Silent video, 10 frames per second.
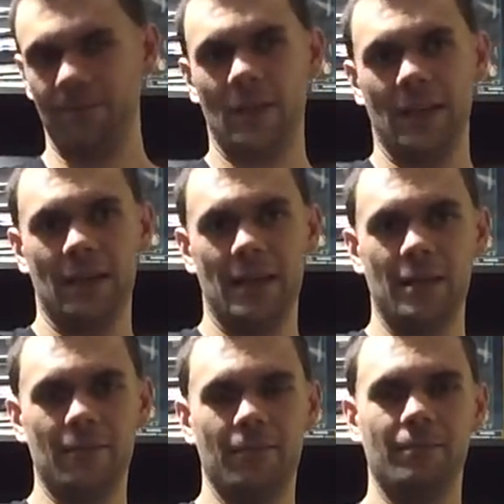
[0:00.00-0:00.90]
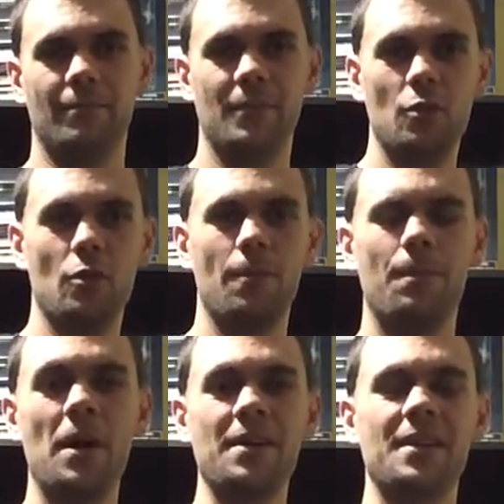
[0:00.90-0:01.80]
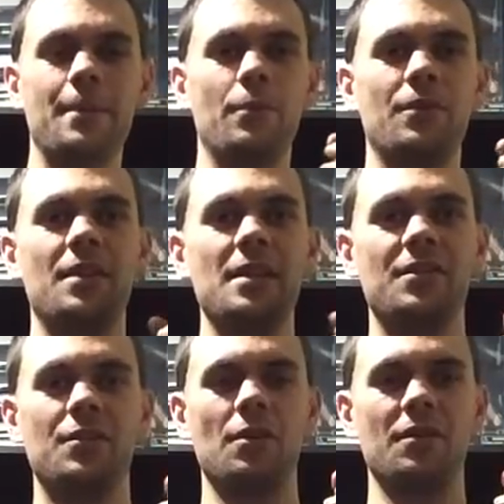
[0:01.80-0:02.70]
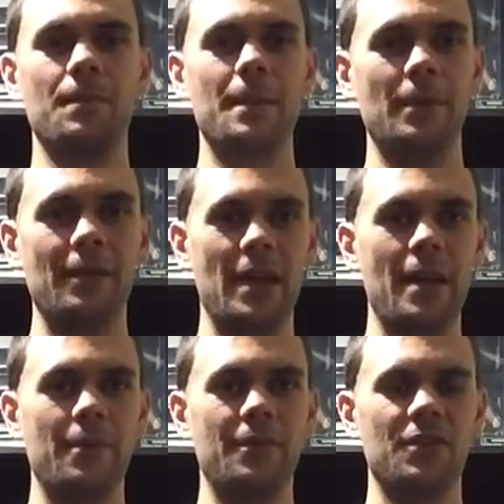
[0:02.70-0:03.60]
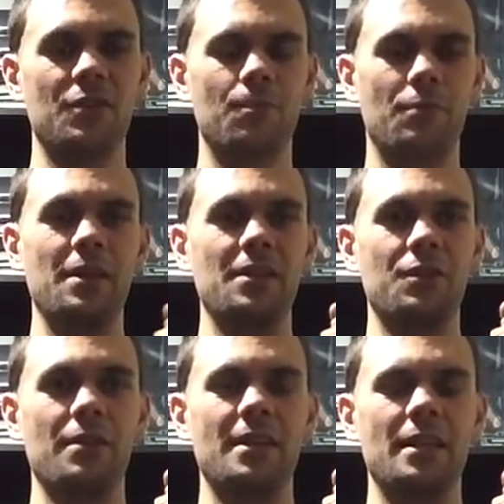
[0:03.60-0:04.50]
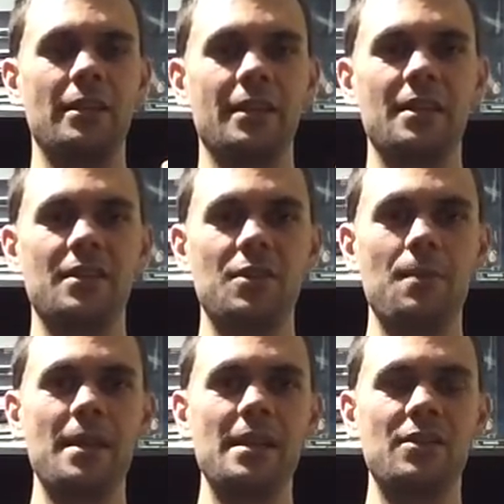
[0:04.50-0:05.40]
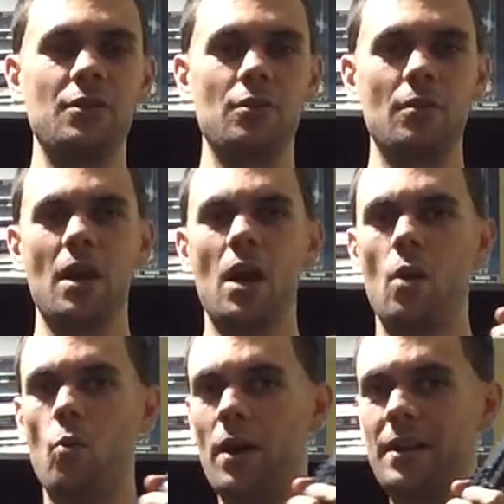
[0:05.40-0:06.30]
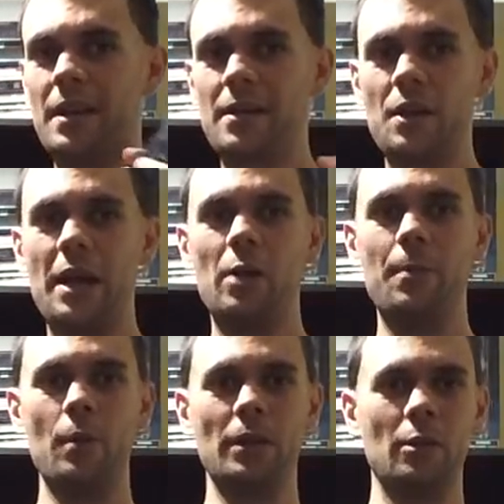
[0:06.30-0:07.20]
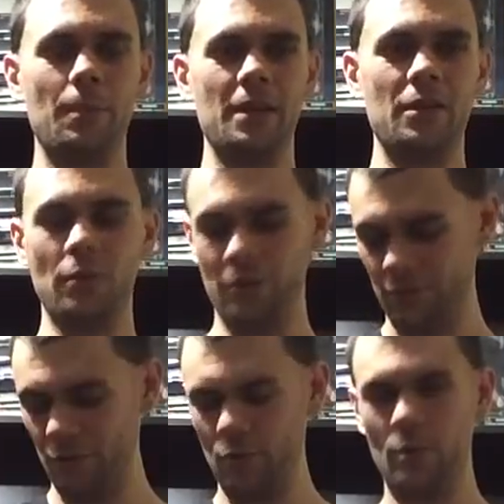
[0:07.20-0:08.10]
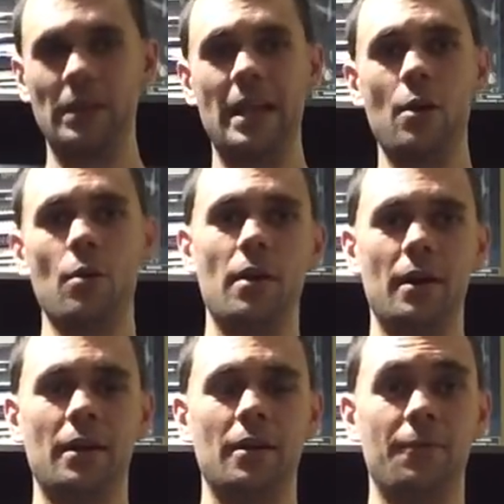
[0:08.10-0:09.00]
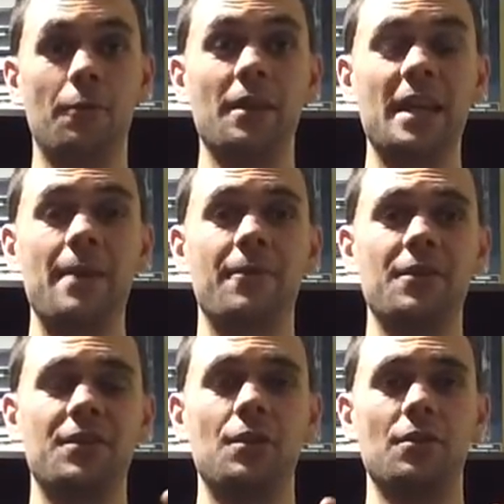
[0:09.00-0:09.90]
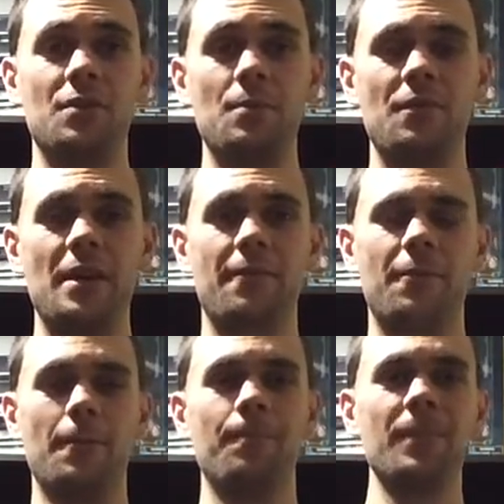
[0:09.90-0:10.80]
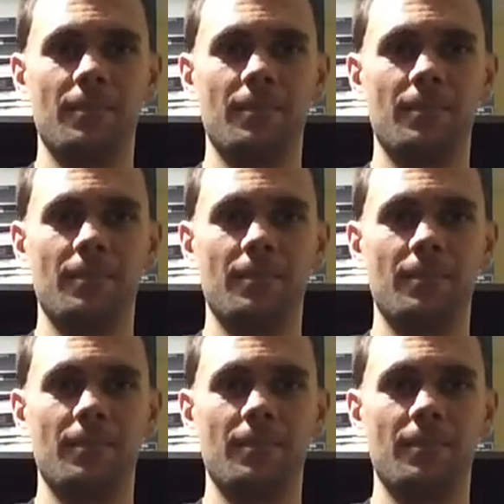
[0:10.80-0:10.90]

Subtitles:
like hit your bicep with the stock. Some people have a habit of just bringing it straight down like this. You may need to widen out your elbow a little bit in order to allow for a gap for the stock to move out from.